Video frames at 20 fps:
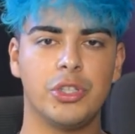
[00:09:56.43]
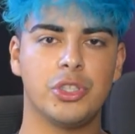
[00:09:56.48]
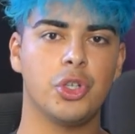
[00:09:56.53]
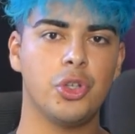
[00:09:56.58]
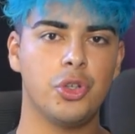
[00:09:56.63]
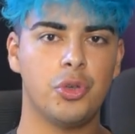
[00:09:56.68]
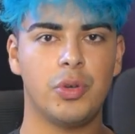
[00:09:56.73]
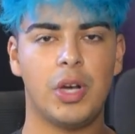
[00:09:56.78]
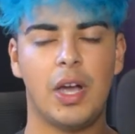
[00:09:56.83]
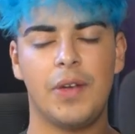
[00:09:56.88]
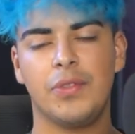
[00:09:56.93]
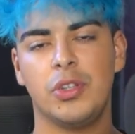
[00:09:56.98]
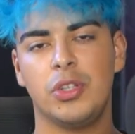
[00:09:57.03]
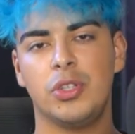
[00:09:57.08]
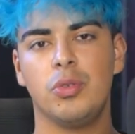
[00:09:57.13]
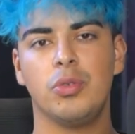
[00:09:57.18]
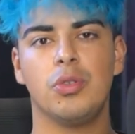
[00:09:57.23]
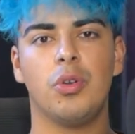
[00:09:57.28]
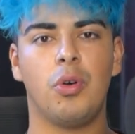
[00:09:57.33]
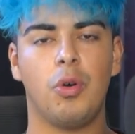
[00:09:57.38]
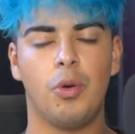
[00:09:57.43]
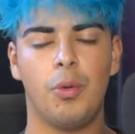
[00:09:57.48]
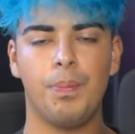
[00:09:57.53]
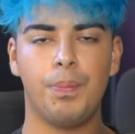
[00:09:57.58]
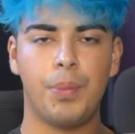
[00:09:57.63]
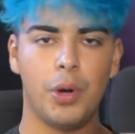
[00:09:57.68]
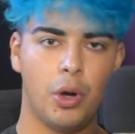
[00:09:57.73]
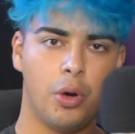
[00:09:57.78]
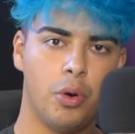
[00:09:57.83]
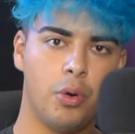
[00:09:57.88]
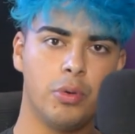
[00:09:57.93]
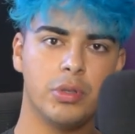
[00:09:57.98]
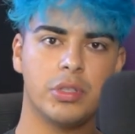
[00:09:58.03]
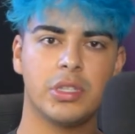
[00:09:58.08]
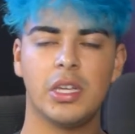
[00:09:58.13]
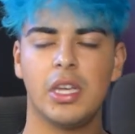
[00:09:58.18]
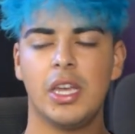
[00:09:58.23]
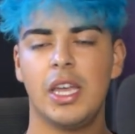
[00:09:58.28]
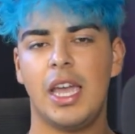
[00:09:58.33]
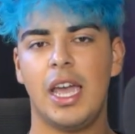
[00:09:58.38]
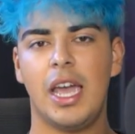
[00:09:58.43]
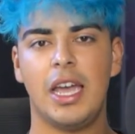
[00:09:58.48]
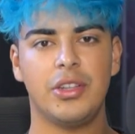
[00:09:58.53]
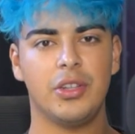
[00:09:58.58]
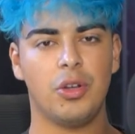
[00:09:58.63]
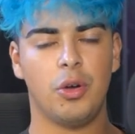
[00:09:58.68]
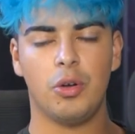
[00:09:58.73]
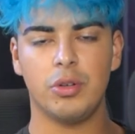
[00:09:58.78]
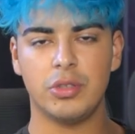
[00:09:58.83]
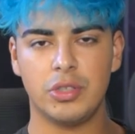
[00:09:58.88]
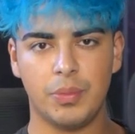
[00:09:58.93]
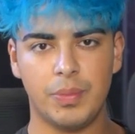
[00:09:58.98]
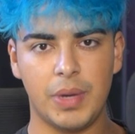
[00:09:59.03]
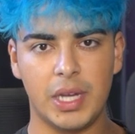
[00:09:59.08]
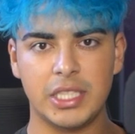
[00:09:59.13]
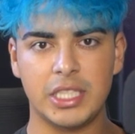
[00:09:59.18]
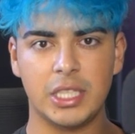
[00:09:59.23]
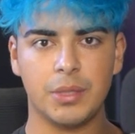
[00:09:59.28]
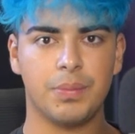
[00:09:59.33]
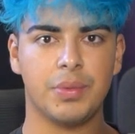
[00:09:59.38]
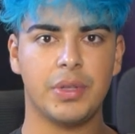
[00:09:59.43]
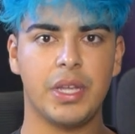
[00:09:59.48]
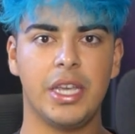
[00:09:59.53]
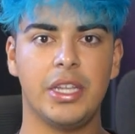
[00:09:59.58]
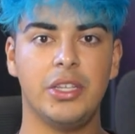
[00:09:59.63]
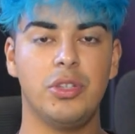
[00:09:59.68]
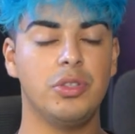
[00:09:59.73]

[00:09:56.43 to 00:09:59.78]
So you don't have to do the whole boat and the whole domestic plane.